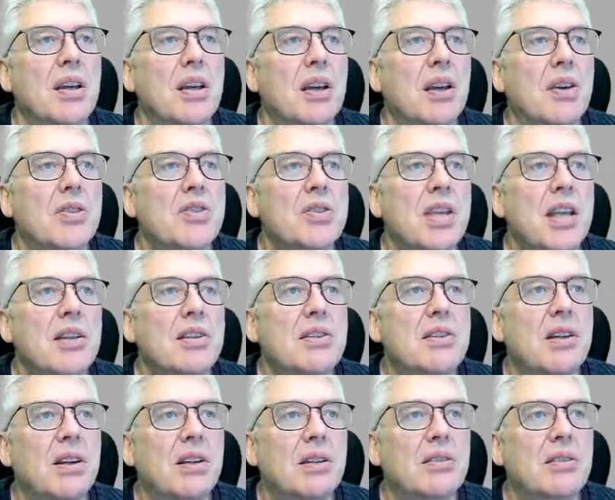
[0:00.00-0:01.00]
a state
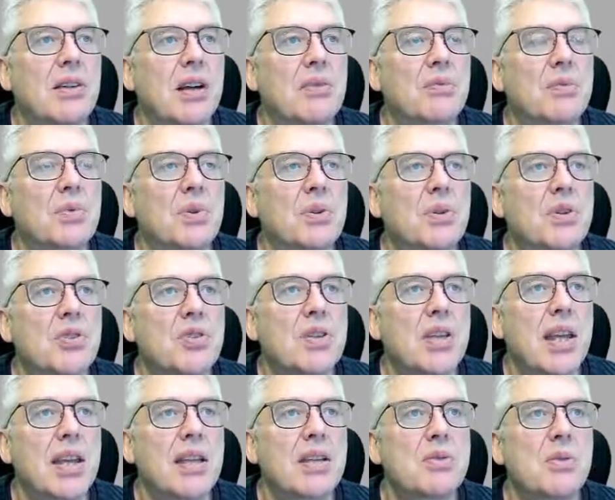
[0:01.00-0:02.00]
diagram for the
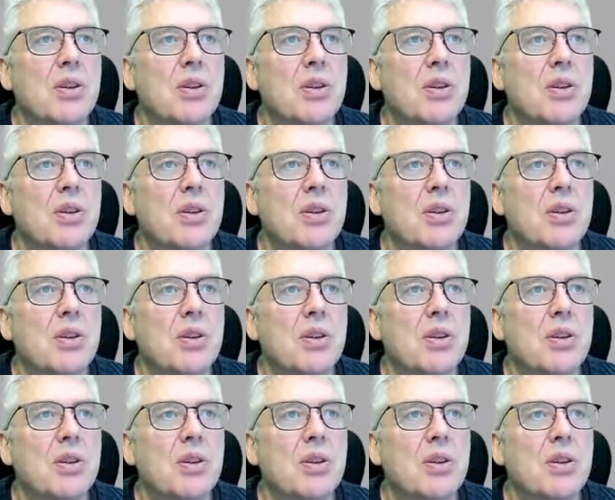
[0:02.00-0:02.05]
states.